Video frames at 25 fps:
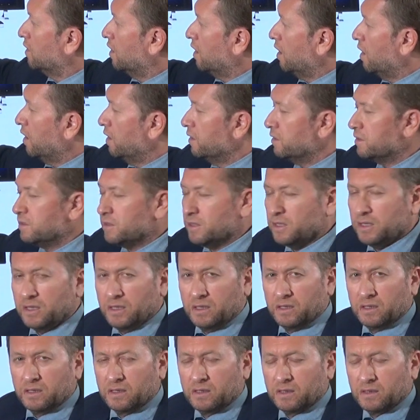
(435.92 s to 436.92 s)

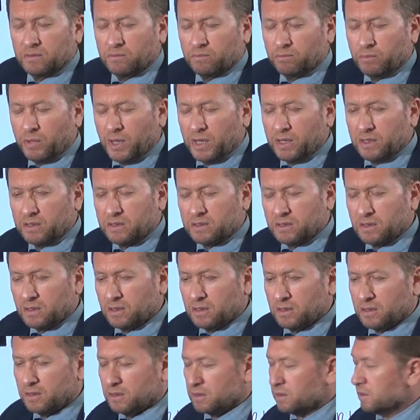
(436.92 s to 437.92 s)
IT-based
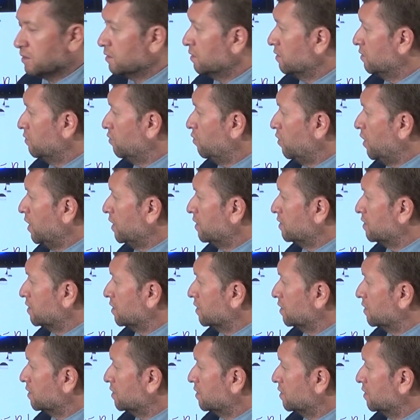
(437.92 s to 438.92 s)

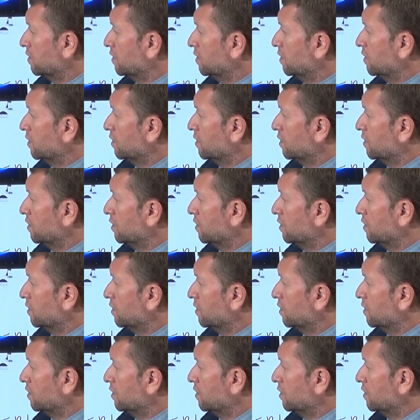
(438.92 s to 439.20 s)
devices,